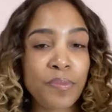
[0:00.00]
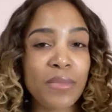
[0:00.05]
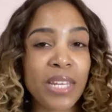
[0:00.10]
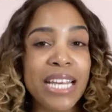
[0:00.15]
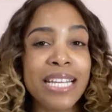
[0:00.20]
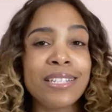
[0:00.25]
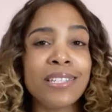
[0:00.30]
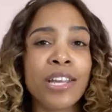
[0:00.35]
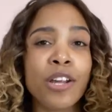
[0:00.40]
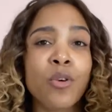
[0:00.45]

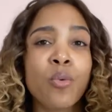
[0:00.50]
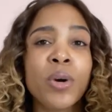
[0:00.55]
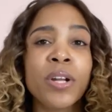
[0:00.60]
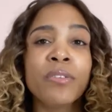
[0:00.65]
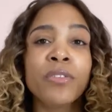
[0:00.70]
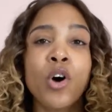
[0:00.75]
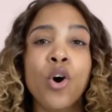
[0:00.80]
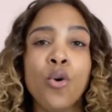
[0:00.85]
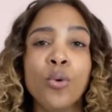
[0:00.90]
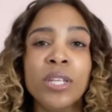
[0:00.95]
is they're one of
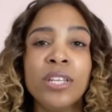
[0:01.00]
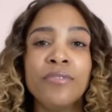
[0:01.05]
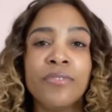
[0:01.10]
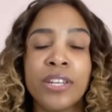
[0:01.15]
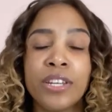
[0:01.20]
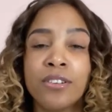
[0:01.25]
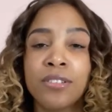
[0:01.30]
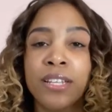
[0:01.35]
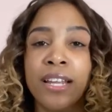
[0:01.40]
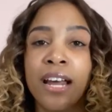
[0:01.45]
the only
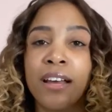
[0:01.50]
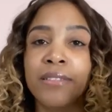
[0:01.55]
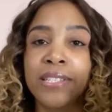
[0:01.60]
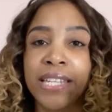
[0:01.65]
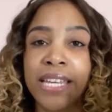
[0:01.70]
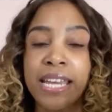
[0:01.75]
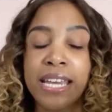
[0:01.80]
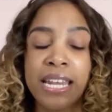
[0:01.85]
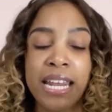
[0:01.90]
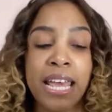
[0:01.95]
vendors that I've
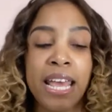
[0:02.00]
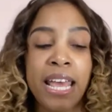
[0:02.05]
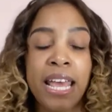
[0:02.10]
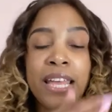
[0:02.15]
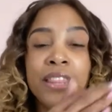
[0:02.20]
seen